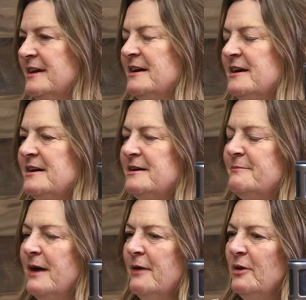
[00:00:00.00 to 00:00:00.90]

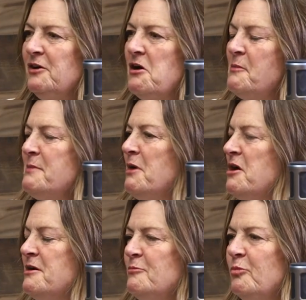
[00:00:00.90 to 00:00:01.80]
I would call my
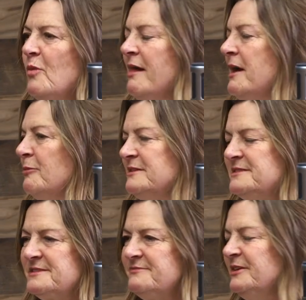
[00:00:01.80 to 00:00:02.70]
mom while I
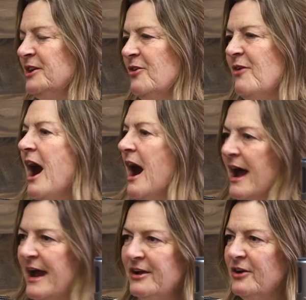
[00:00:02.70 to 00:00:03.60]
was,
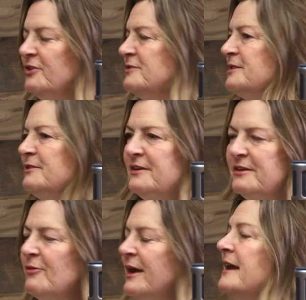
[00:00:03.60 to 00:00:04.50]
high or using
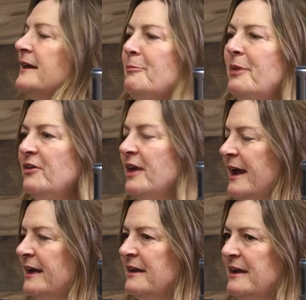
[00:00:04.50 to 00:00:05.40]
cocaine up all
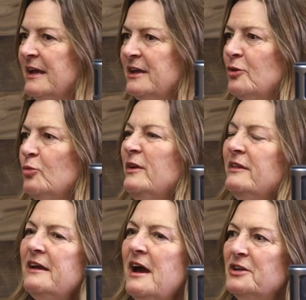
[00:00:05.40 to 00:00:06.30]
night,
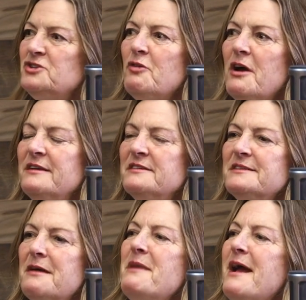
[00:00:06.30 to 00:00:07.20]
really kind of trying
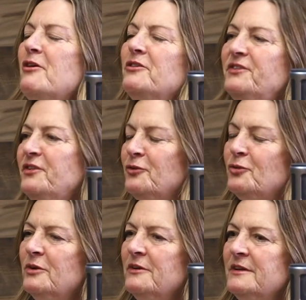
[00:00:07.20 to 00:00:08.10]
somehow
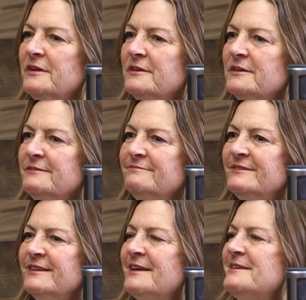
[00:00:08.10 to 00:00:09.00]
to
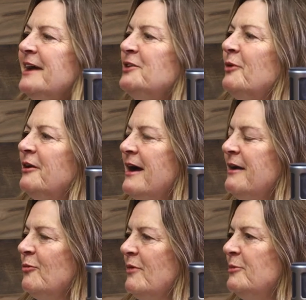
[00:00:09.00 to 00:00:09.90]
connect
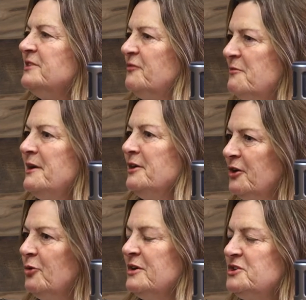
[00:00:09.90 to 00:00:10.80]
what was
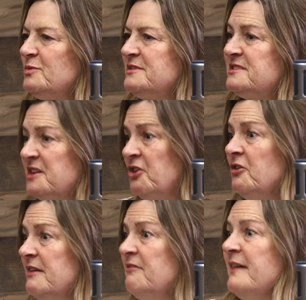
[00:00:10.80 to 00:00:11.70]
familiar, which was
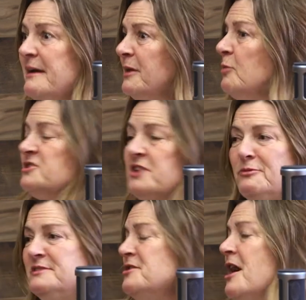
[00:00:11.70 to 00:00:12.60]
security of family, which I
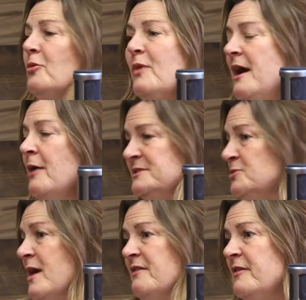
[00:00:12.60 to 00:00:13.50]
was not away. I was
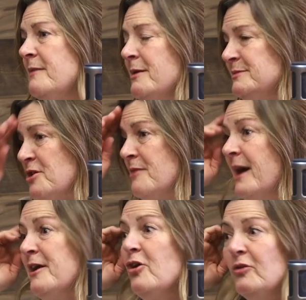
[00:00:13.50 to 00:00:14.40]
away from. I was on
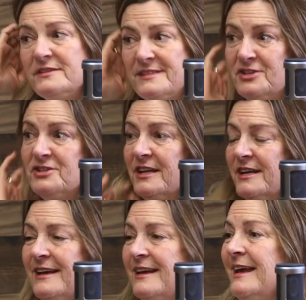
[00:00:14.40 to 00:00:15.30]
my own essentially.
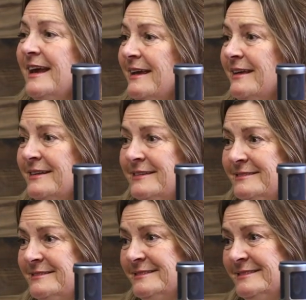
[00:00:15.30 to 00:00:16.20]
And you were doing
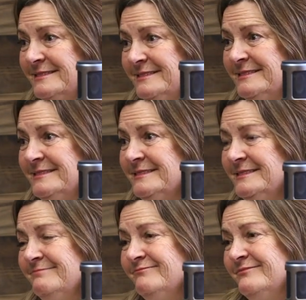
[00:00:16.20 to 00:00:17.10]
that because you
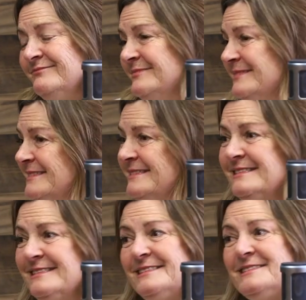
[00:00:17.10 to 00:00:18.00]
knew you needed
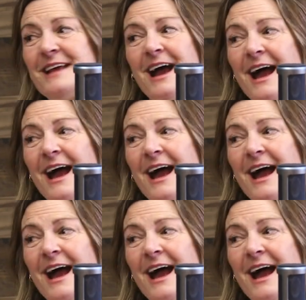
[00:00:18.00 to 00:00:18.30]
it, right?